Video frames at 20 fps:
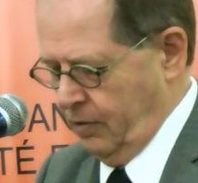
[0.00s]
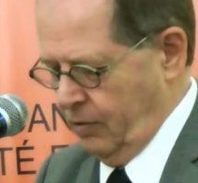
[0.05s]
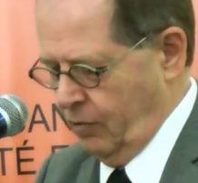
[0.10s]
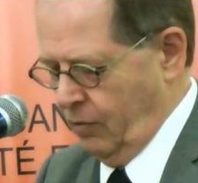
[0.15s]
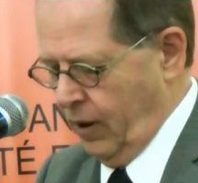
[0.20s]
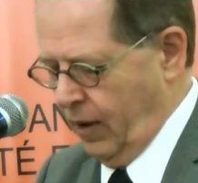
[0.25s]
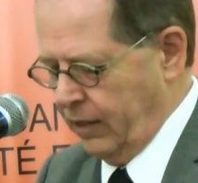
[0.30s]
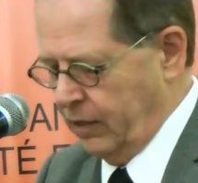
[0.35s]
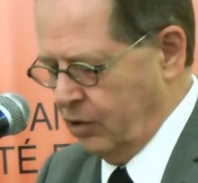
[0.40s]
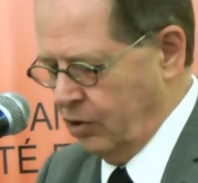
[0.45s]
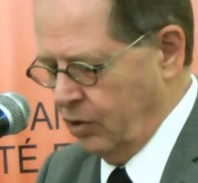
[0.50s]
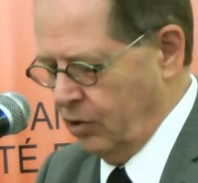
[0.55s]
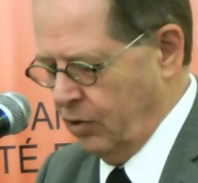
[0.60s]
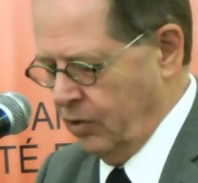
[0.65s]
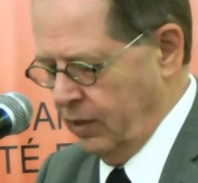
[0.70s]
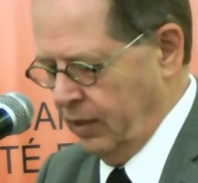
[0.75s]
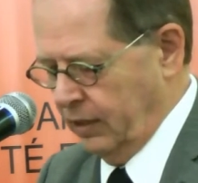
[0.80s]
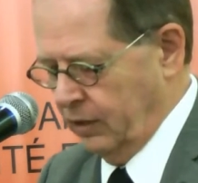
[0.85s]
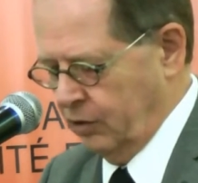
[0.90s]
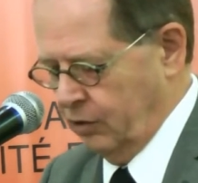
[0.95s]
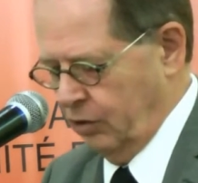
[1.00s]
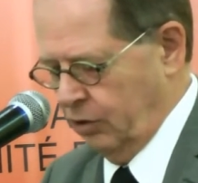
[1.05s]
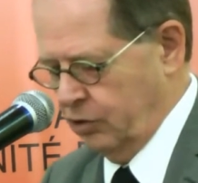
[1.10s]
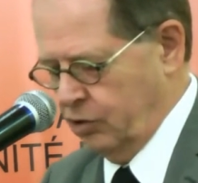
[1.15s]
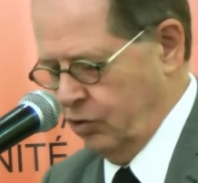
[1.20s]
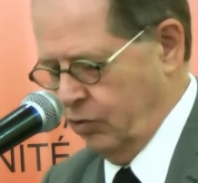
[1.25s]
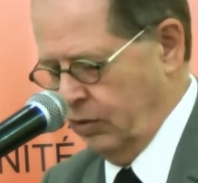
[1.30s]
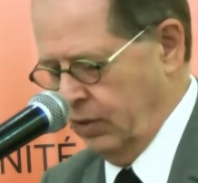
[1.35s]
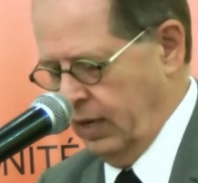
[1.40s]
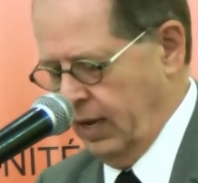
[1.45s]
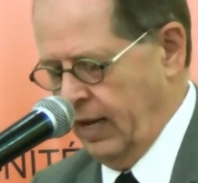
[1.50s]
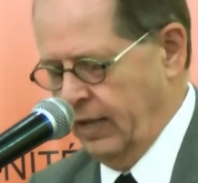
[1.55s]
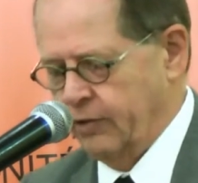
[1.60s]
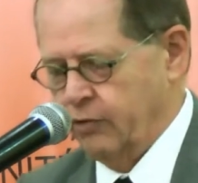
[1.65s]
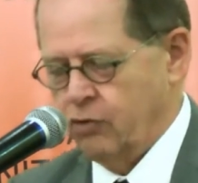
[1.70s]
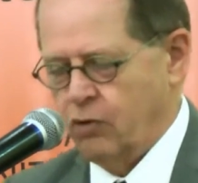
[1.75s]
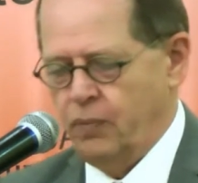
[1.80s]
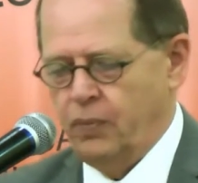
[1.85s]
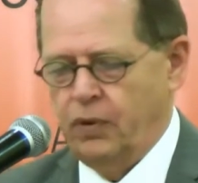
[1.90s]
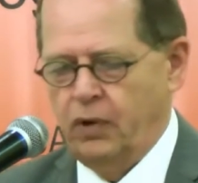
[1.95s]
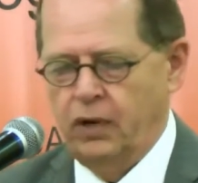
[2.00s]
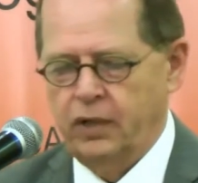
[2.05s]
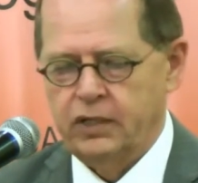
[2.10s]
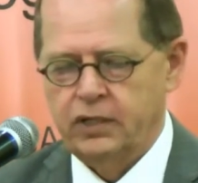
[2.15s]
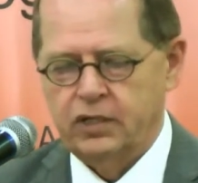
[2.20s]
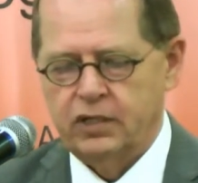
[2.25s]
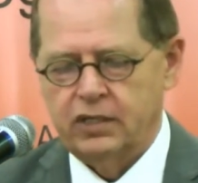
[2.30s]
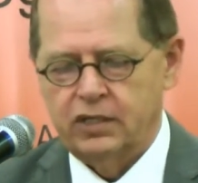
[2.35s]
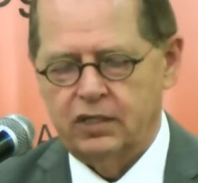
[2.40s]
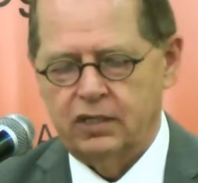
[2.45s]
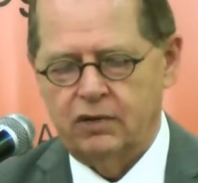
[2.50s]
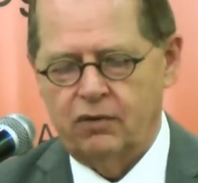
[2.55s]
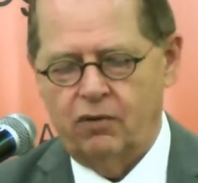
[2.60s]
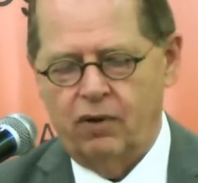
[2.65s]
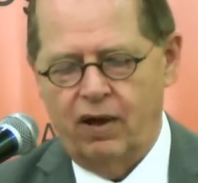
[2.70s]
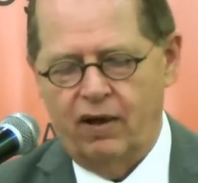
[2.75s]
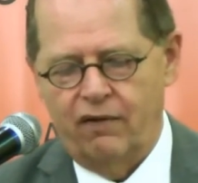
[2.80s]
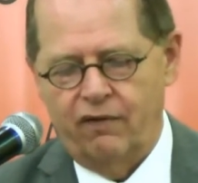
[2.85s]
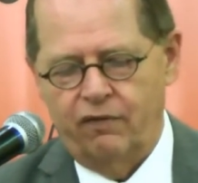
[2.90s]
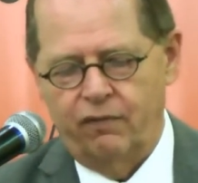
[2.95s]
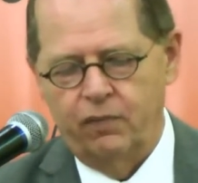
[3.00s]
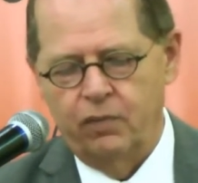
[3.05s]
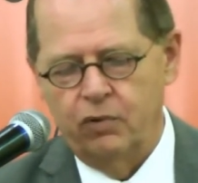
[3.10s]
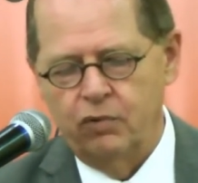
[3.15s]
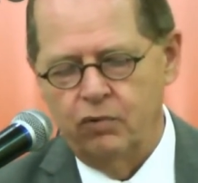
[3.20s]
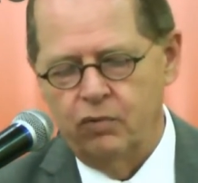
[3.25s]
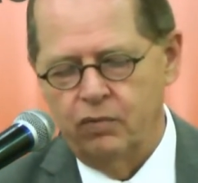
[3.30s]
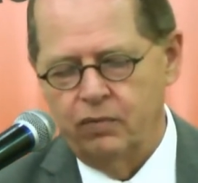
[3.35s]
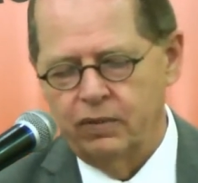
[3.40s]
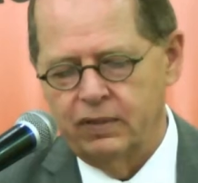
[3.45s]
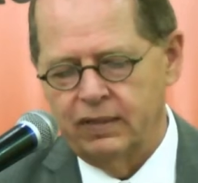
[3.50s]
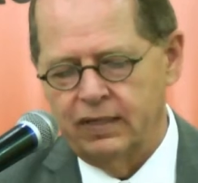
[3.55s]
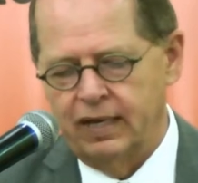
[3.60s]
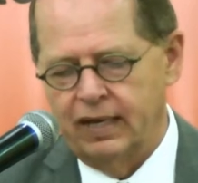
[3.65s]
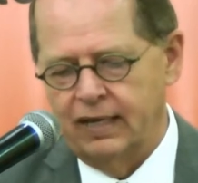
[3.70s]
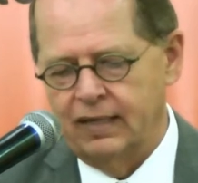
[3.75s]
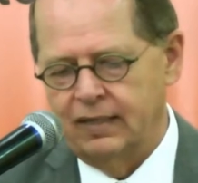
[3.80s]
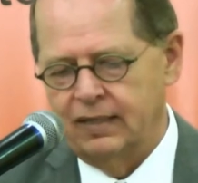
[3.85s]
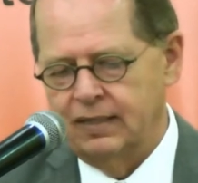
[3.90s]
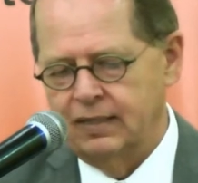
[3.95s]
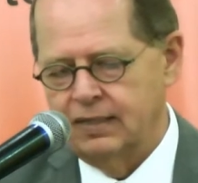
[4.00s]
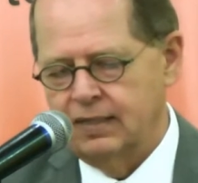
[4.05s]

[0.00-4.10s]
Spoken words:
Writer and cultural anthropologist Ralph Bloom said,